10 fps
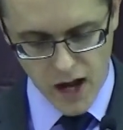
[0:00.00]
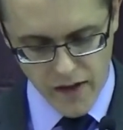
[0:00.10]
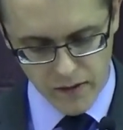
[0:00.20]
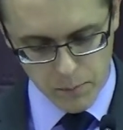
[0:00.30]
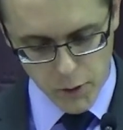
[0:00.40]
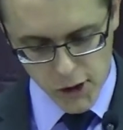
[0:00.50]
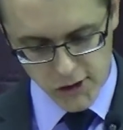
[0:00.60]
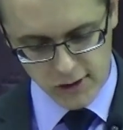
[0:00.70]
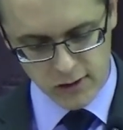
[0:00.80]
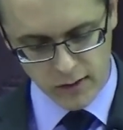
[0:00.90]
And the
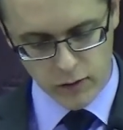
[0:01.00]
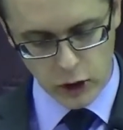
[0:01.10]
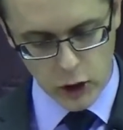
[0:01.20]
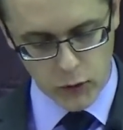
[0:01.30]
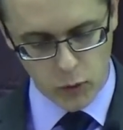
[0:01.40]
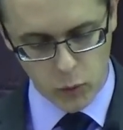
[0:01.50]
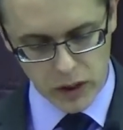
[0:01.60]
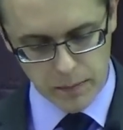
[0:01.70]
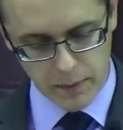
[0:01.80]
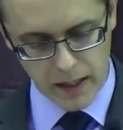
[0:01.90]
merchants of the earth will
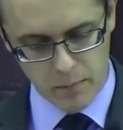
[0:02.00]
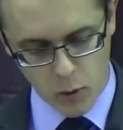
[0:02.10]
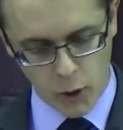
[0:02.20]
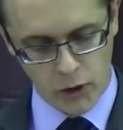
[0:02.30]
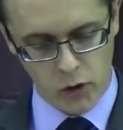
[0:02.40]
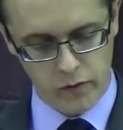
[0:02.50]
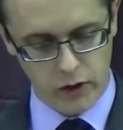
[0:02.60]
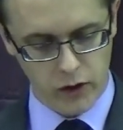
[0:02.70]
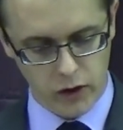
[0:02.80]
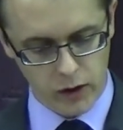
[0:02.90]
weep and mourn
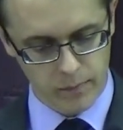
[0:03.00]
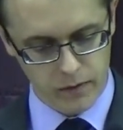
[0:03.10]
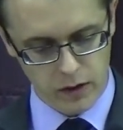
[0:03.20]
over her,